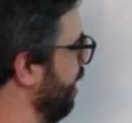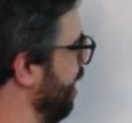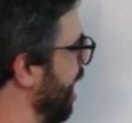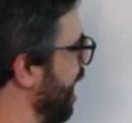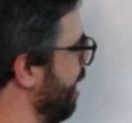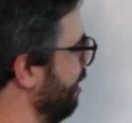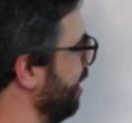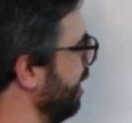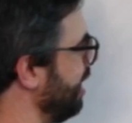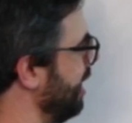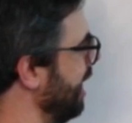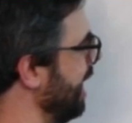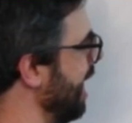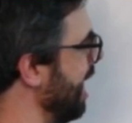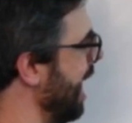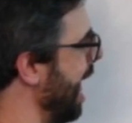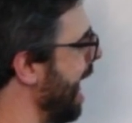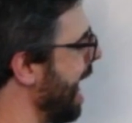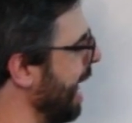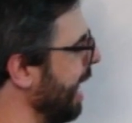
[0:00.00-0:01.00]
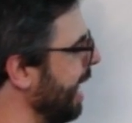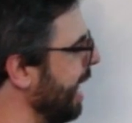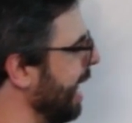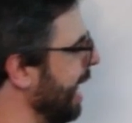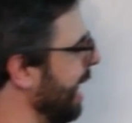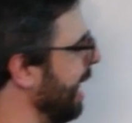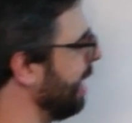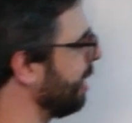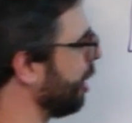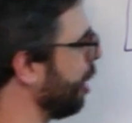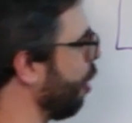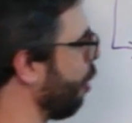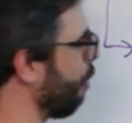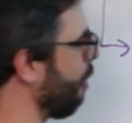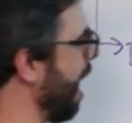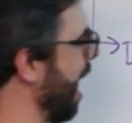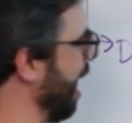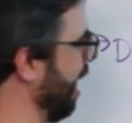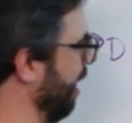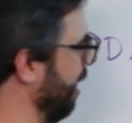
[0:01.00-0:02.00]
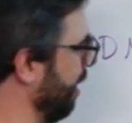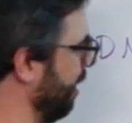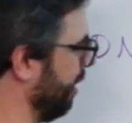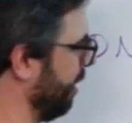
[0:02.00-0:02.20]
And the DNA is an array.